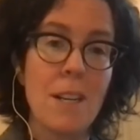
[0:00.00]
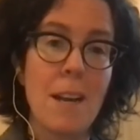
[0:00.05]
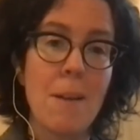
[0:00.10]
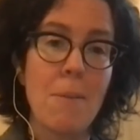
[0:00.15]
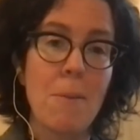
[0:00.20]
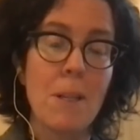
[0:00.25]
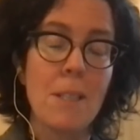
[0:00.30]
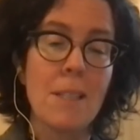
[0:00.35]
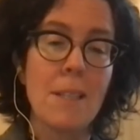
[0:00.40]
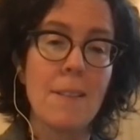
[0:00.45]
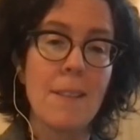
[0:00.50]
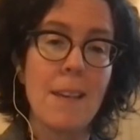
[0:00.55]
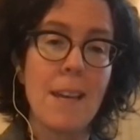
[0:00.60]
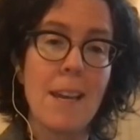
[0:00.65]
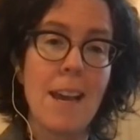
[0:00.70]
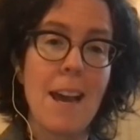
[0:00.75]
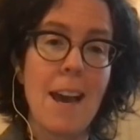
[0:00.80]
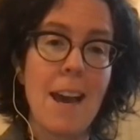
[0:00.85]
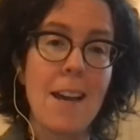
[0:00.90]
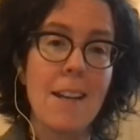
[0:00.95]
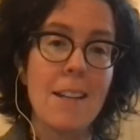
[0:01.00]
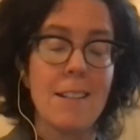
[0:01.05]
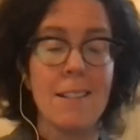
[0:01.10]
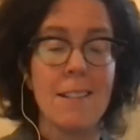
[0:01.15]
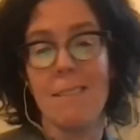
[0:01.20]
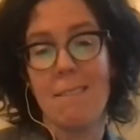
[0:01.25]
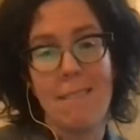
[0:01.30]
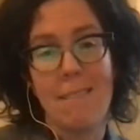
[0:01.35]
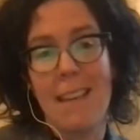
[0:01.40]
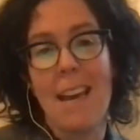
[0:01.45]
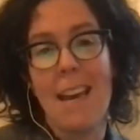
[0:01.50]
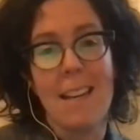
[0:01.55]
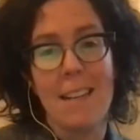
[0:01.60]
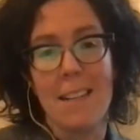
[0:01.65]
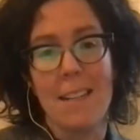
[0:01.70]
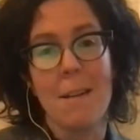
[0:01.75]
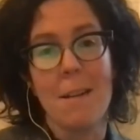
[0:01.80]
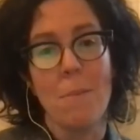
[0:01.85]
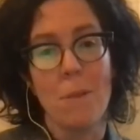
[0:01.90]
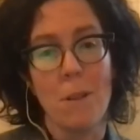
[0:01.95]
networks that they had. And they had
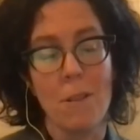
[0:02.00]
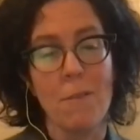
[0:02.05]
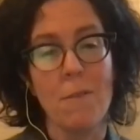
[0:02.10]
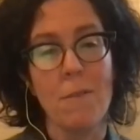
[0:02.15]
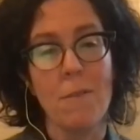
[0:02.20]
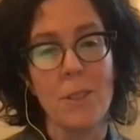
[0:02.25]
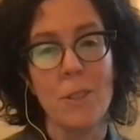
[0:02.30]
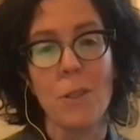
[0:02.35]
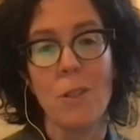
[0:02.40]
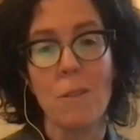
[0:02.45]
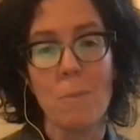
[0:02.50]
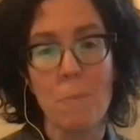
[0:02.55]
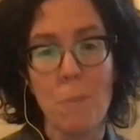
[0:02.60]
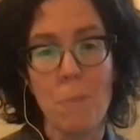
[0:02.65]
a number of sort of